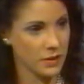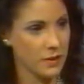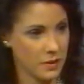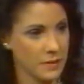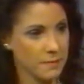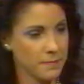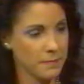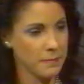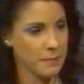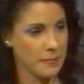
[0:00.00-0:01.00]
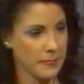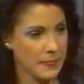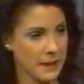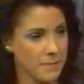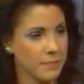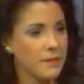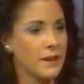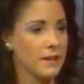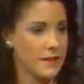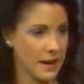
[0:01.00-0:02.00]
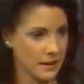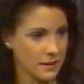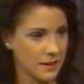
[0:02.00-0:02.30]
Okay, and the functional focus is something